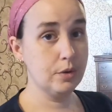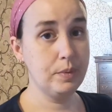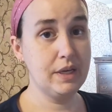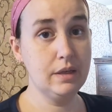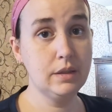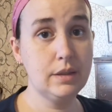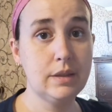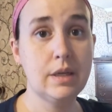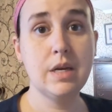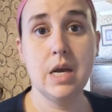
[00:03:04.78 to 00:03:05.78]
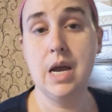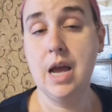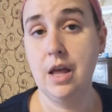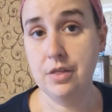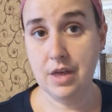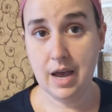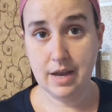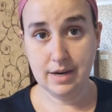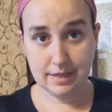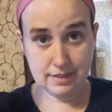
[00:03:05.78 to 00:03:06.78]
piece
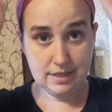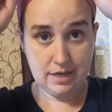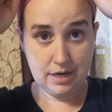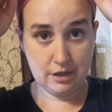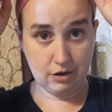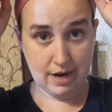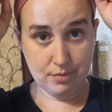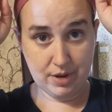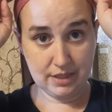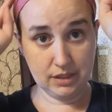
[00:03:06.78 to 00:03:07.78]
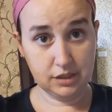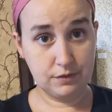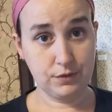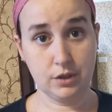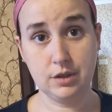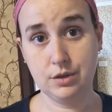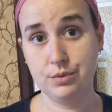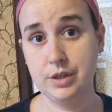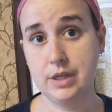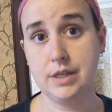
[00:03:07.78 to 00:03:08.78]
that is then a great basis for
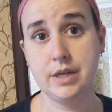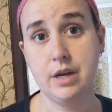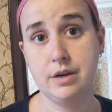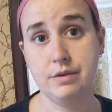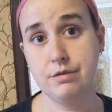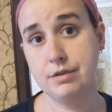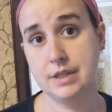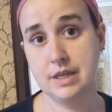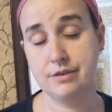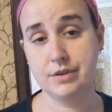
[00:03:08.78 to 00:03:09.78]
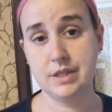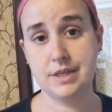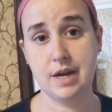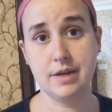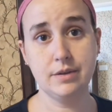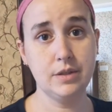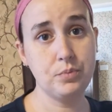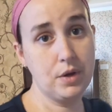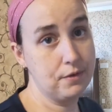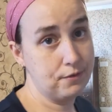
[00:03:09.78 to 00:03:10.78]
really a ton of different styles,
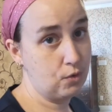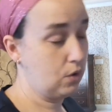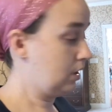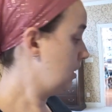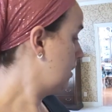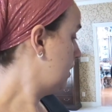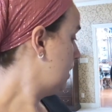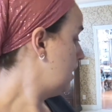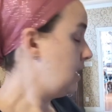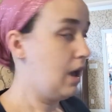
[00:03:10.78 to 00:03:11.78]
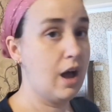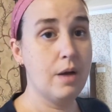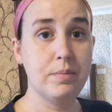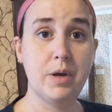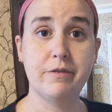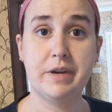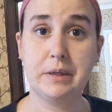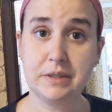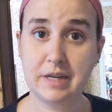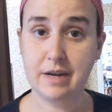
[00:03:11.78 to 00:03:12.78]
but for a veil
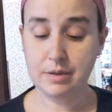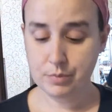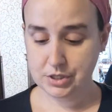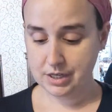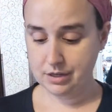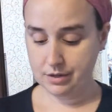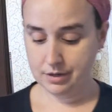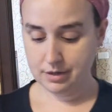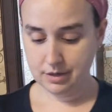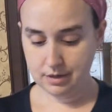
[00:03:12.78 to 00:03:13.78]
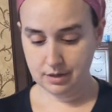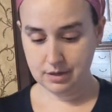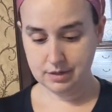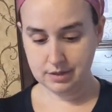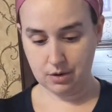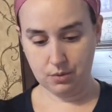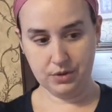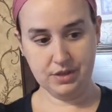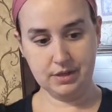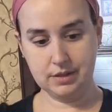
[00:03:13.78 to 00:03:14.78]
style in particular. So
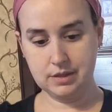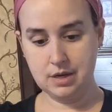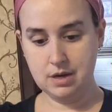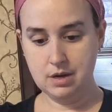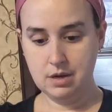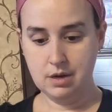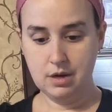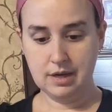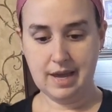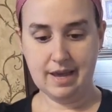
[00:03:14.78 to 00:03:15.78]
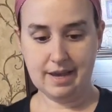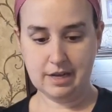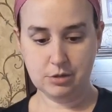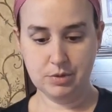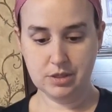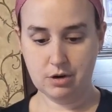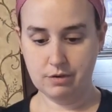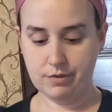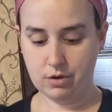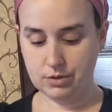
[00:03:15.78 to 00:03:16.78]
with this Can't Catch Me
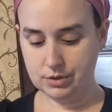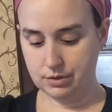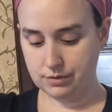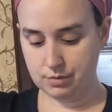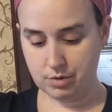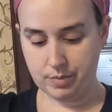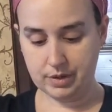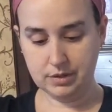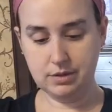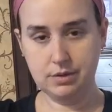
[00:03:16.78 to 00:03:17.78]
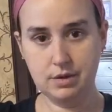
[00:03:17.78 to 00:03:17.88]
scarf also from Rapunzel,